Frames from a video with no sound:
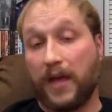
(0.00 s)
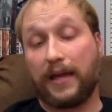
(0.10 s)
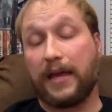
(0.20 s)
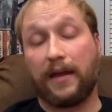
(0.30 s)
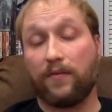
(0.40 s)
I
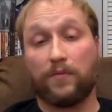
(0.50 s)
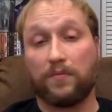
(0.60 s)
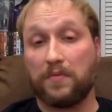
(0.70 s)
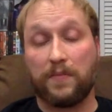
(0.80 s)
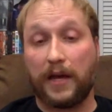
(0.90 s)
can't
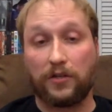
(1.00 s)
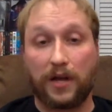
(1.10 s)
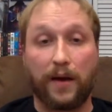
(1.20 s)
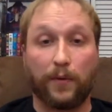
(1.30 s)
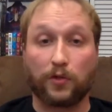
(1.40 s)
even
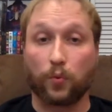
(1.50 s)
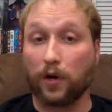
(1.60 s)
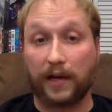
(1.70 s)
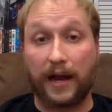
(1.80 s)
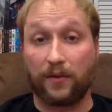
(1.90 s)
imagine how much
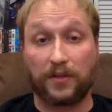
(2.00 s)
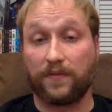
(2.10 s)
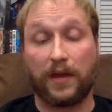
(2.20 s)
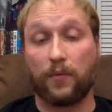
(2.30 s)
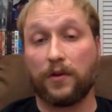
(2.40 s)
work and how
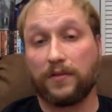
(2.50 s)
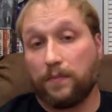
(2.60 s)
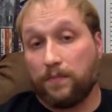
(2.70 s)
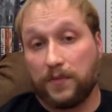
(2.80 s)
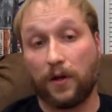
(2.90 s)
tough that was.
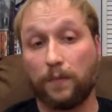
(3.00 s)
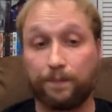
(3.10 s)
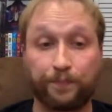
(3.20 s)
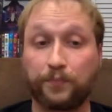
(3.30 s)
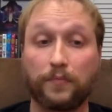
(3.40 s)
So,
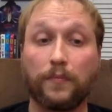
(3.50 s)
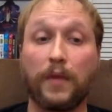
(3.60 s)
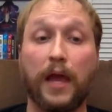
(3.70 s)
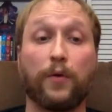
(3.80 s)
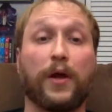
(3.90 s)

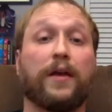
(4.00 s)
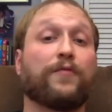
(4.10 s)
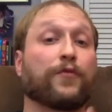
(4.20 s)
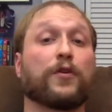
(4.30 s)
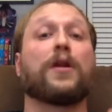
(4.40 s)
anyway,
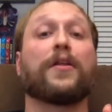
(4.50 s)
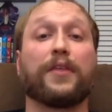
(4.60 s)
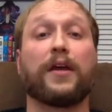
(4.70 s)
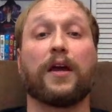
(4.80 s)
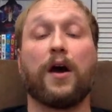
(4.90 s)
if for
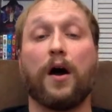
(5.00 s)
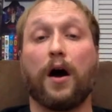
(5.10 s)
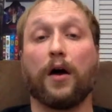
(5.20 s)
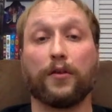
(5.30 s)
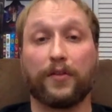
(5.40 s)
nothing
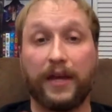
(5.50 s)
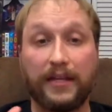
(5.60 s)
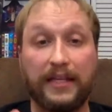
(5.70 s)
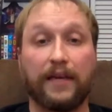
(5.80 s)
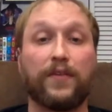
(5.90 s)
other
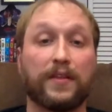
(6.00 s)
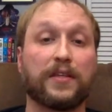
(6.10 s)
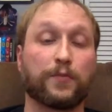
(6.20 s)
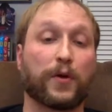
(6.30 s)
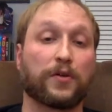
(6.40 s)
than giving
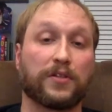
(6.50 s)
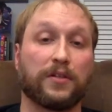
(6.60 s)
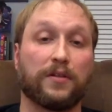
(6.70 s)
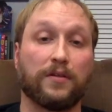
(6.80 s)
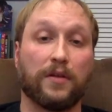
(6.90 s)
this
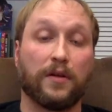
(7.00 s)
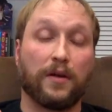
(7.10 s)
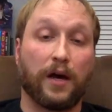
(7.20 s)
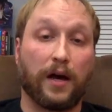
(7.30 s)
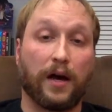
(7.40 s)
person,
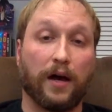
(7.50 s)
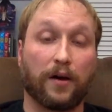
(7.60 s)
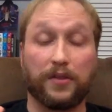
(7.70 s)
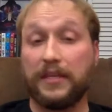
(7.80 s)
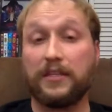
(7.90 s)

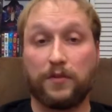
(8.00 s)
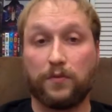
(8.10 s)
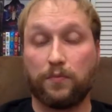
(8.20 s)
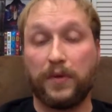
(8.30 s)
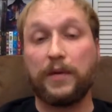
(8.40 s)
or these
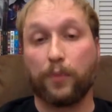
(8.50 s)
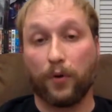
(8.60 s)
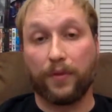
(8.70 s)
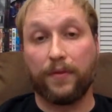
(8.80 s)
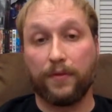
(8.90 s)

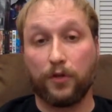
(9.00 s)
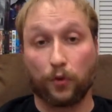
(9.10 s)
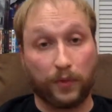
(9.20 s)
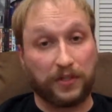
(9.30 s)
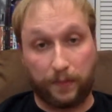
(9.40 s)
people,
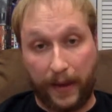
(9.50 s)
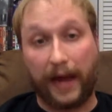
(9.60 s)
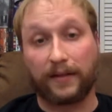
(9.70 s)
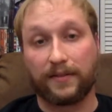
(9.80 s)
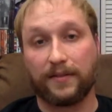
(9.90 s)
your
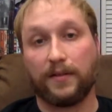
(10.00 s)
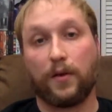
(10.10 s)
respect,